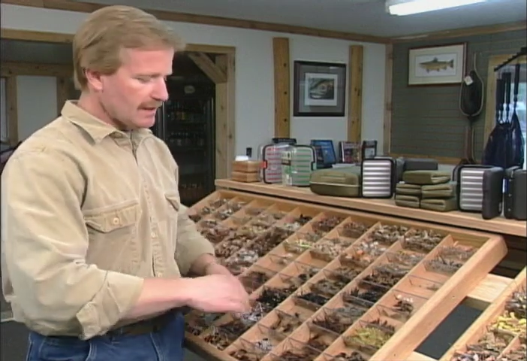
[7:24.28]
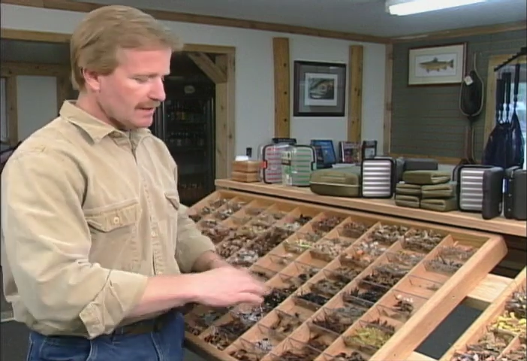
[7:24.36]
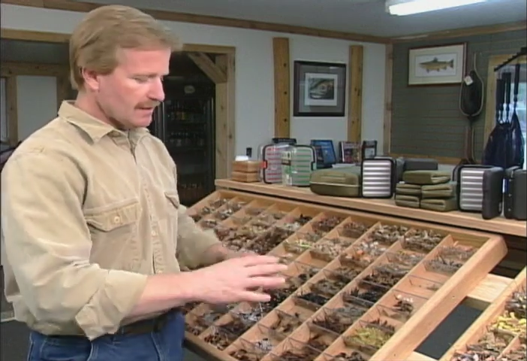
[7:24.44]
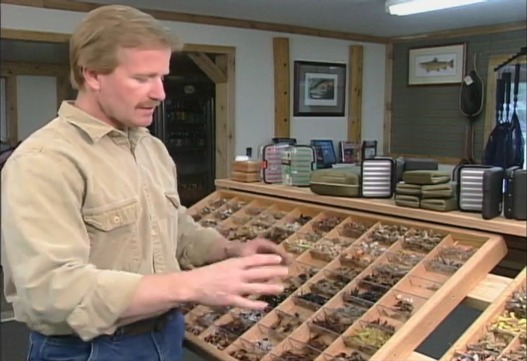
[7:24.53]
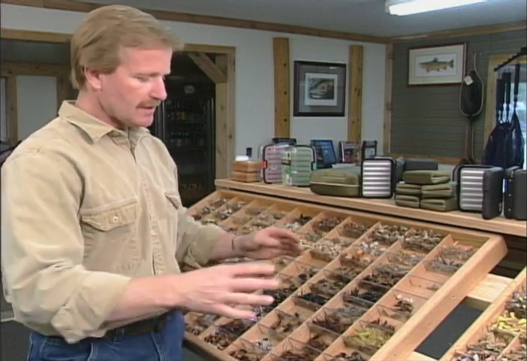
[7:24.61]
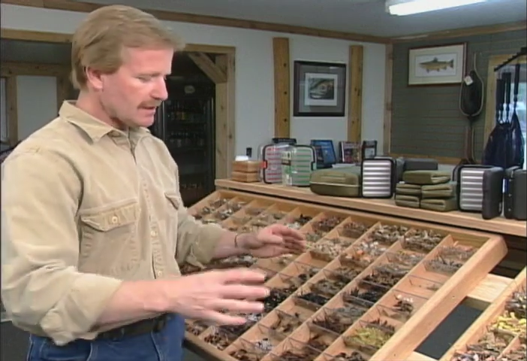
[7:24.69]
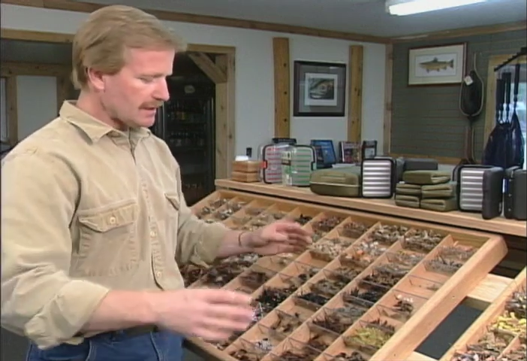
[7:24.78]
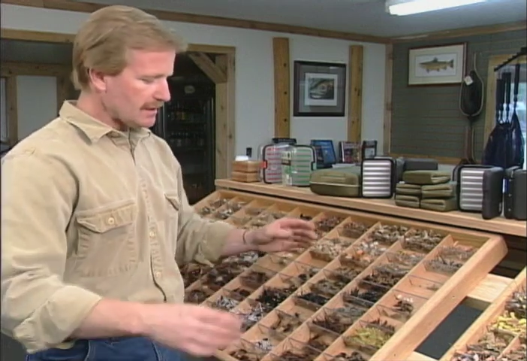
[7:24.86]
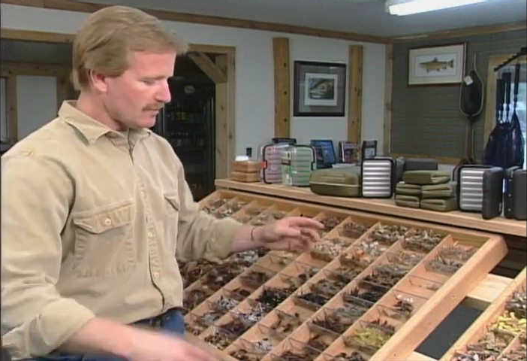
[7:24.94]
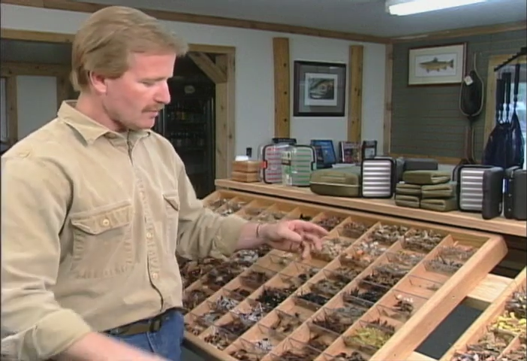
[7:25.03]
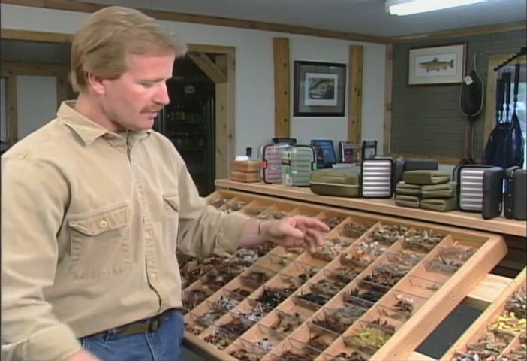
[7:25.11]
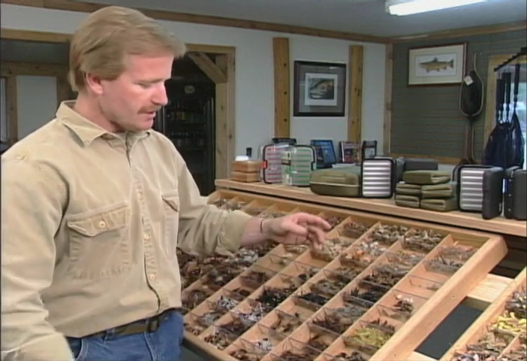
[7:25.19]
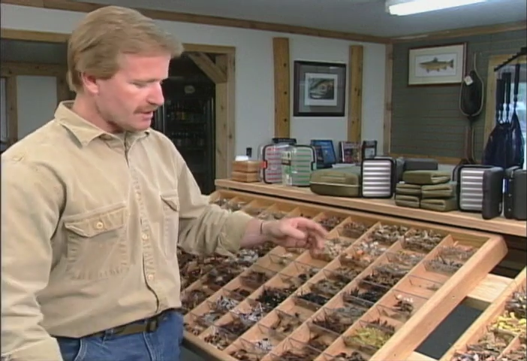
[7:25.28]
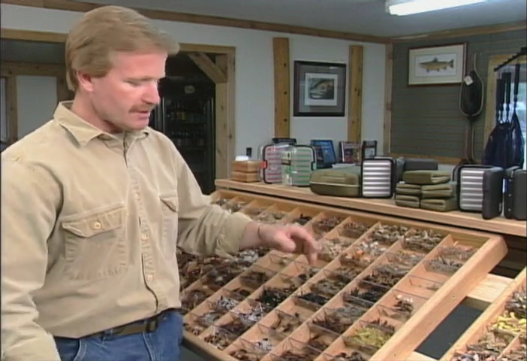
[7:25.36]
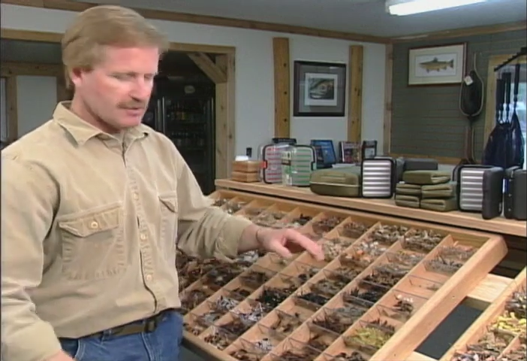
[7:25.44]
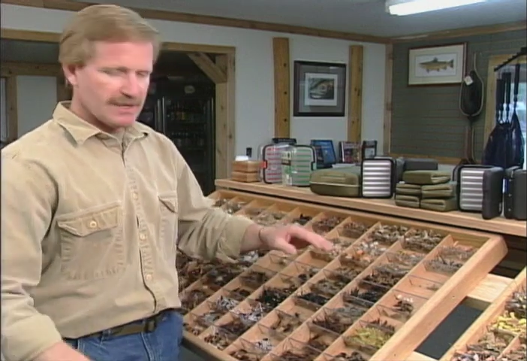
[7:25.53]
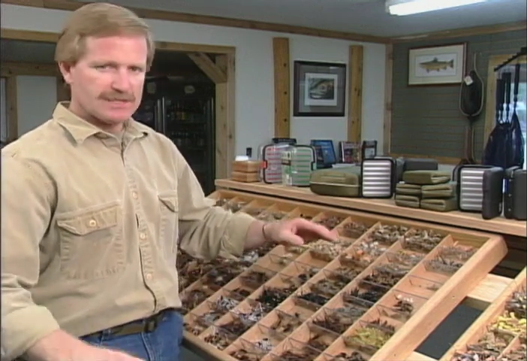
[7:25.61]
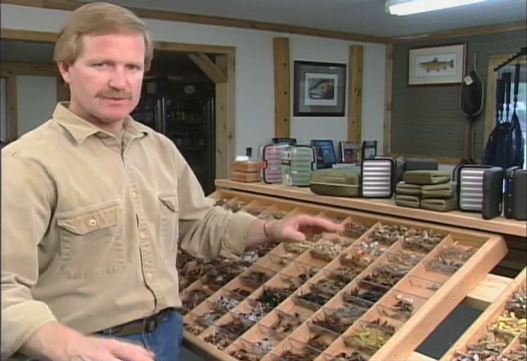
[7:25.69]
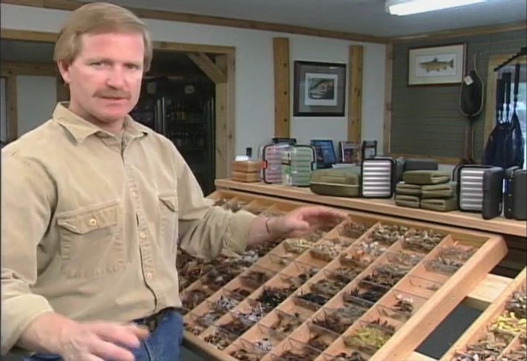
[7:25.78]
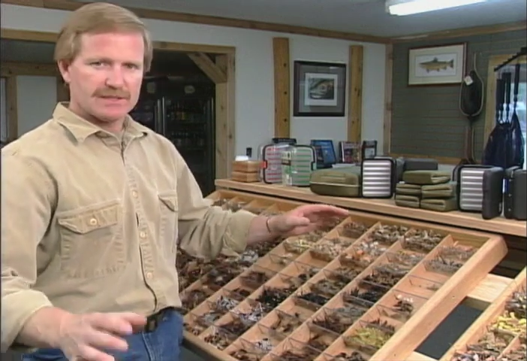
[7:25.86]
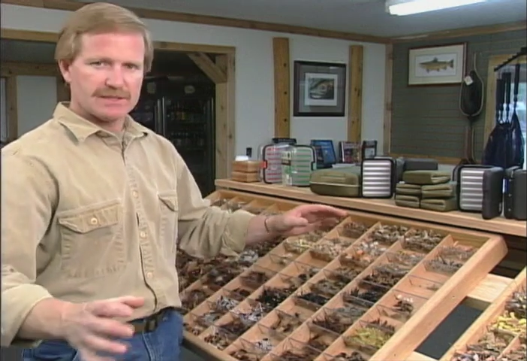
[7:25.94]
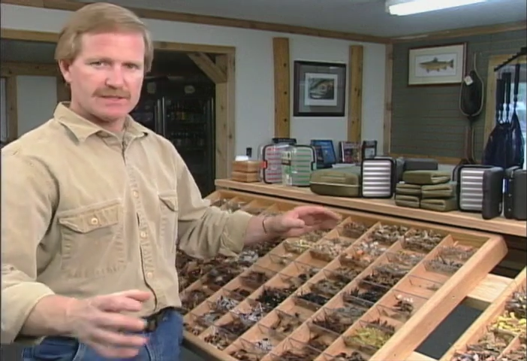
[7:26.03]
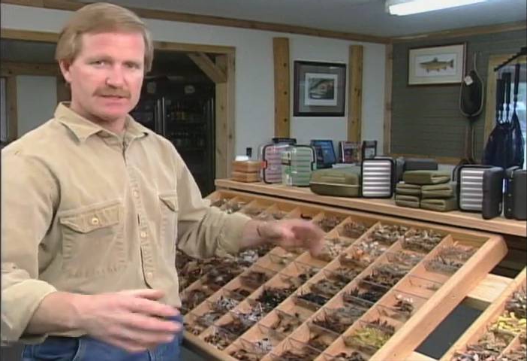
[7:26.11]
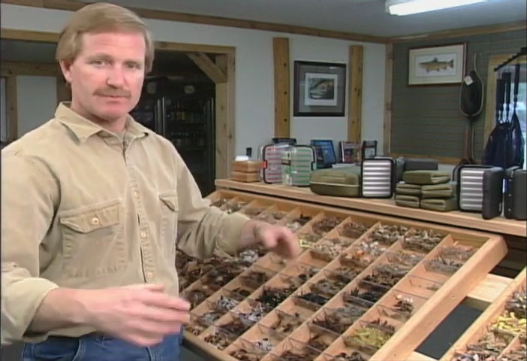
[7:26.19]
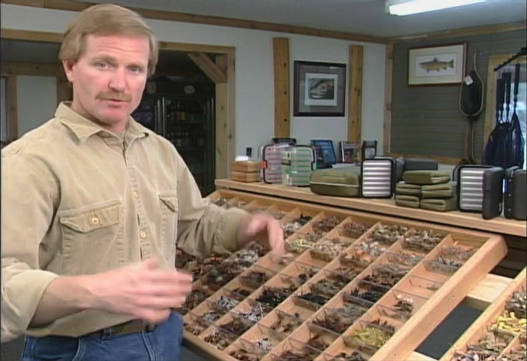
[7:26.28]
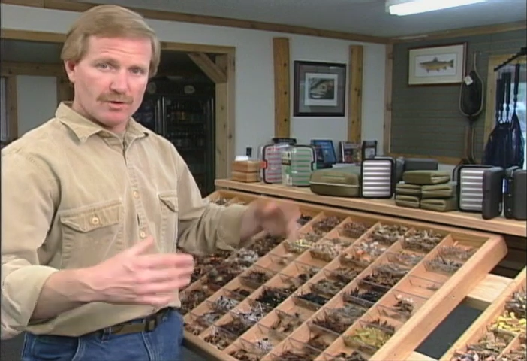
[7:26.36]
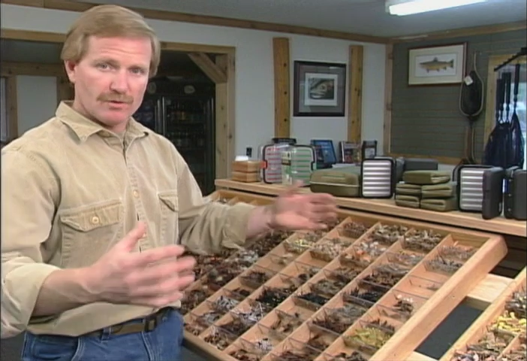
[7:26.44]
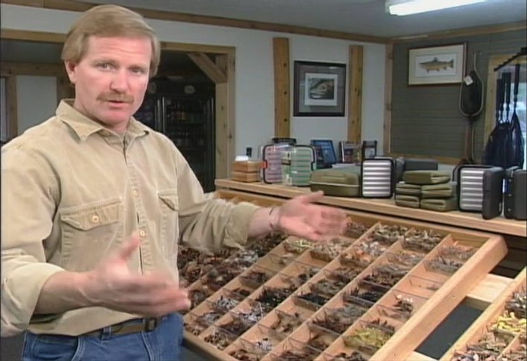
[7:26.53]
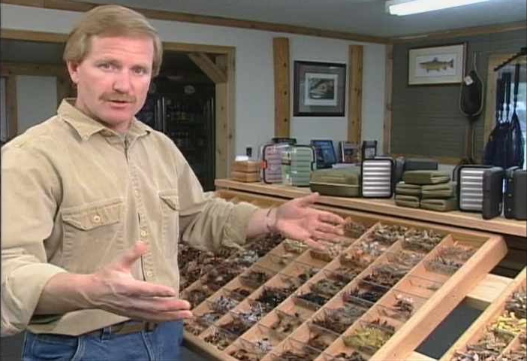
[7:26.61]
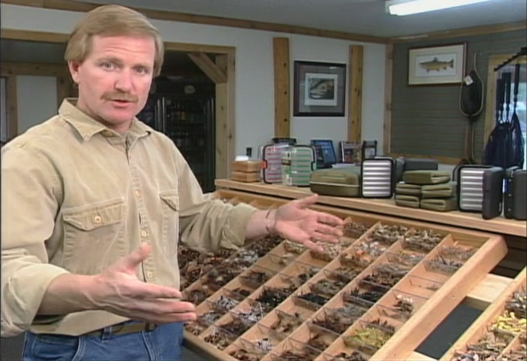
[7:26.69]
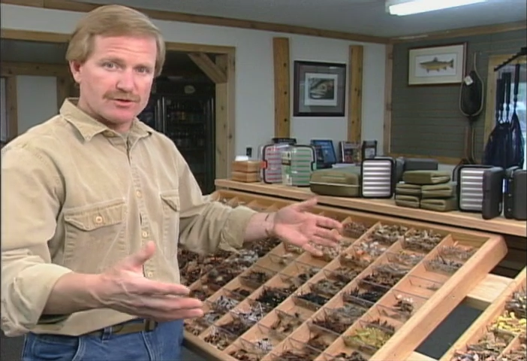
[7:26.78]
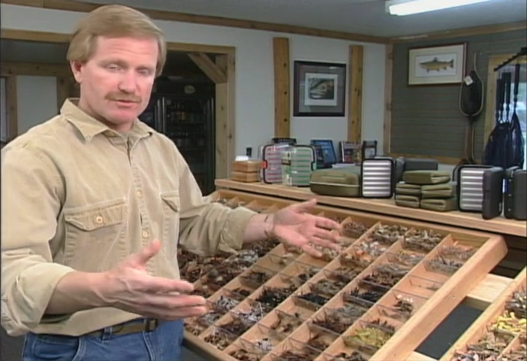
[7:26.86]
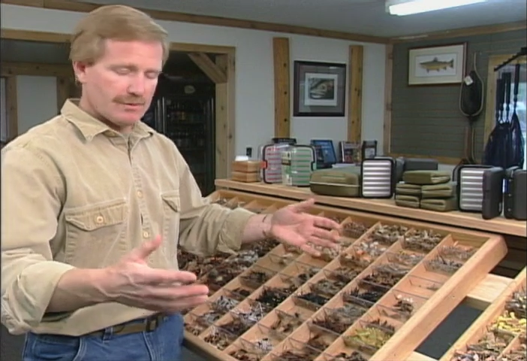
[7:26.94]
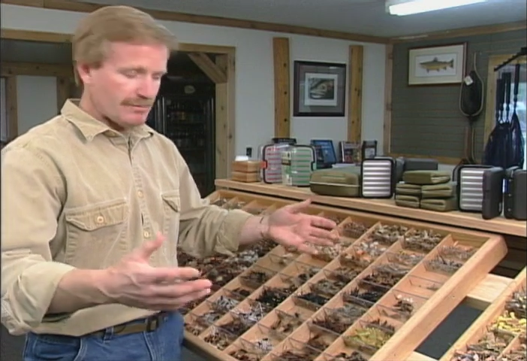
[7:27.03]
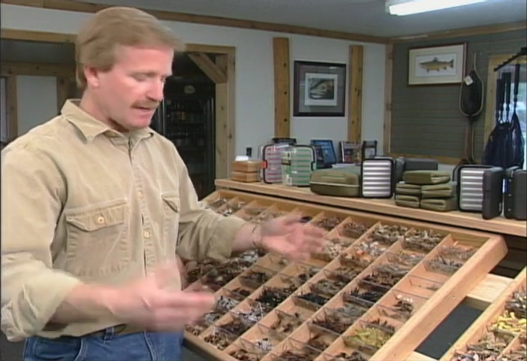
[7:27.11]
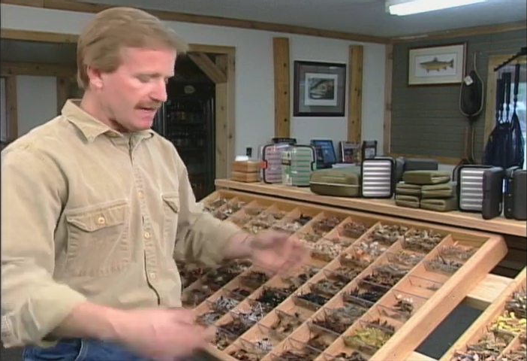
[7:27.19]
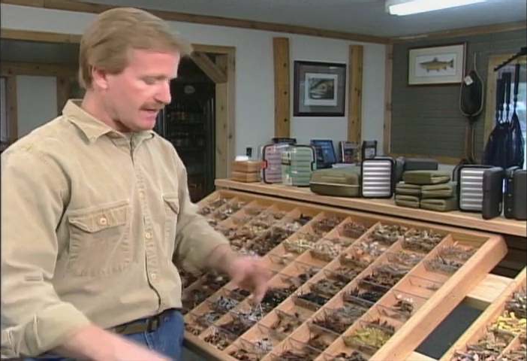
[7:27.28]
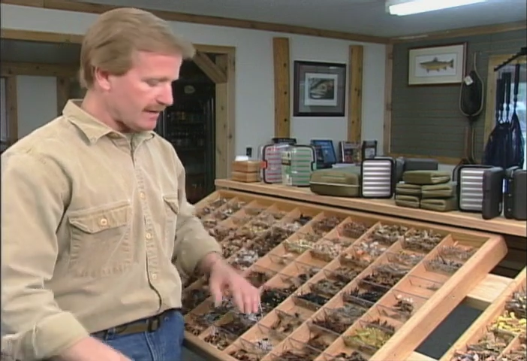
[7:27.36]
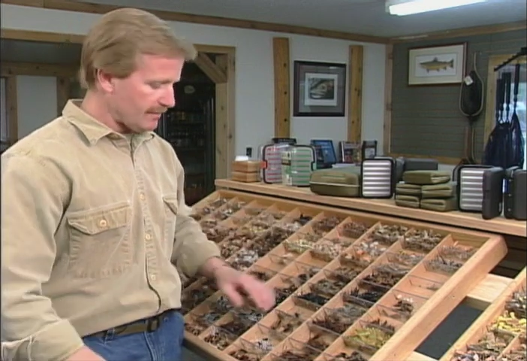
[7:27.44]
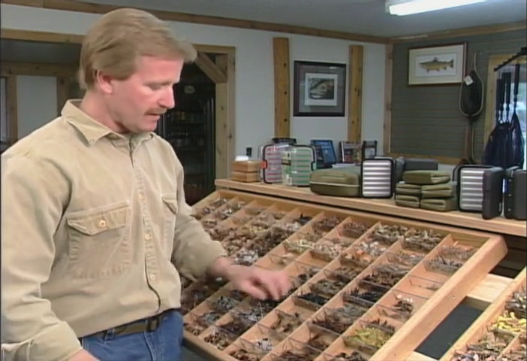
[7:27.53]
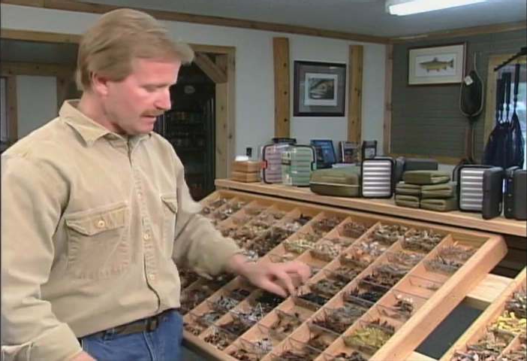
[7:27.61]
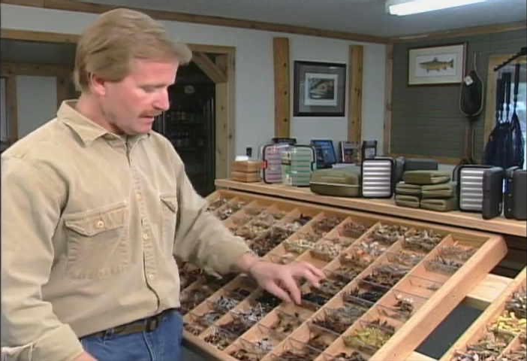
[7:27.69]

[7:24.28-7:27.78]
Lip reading: looking a little more distressed because it's broke loose from the bottom.